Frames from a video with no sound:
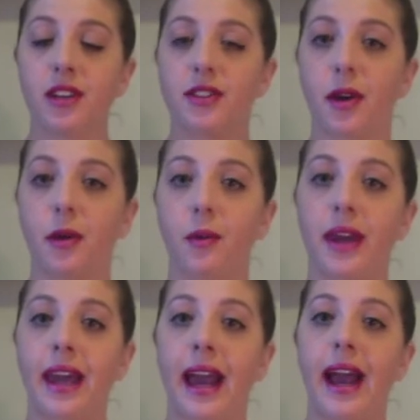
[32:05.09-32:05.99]
So
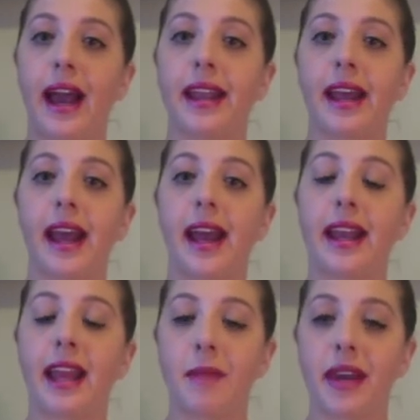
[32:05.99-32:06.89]
we had
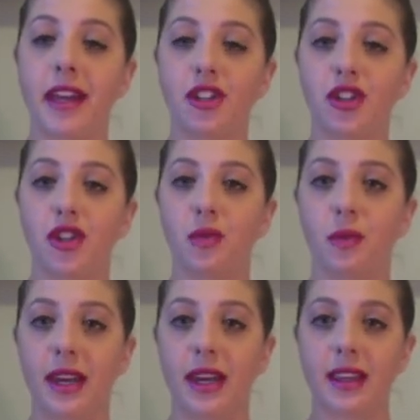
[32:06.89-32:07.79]
an image
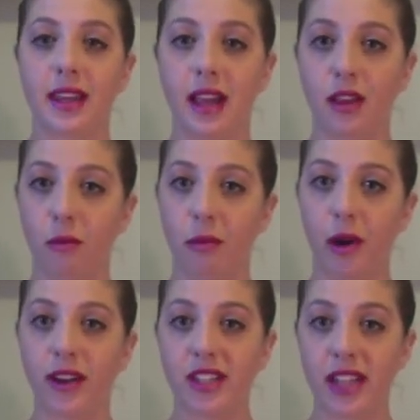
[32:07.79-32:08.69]
with a little
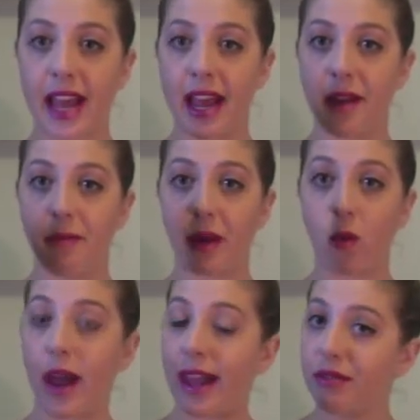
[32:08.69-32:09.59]
boat and
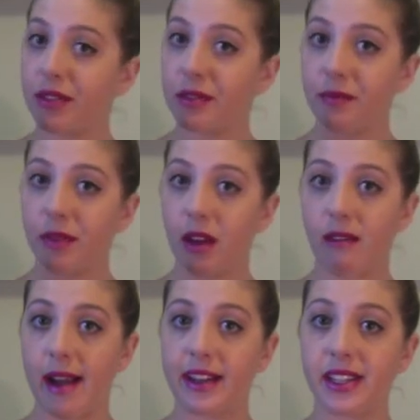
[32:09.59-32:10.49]
big waves
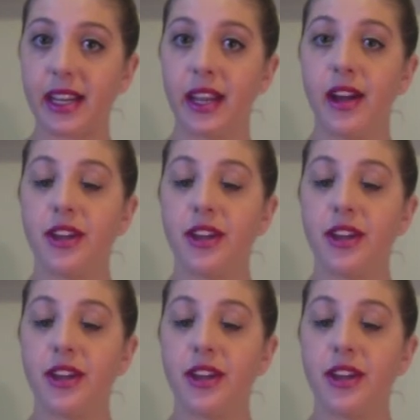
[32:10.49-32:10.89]
around it.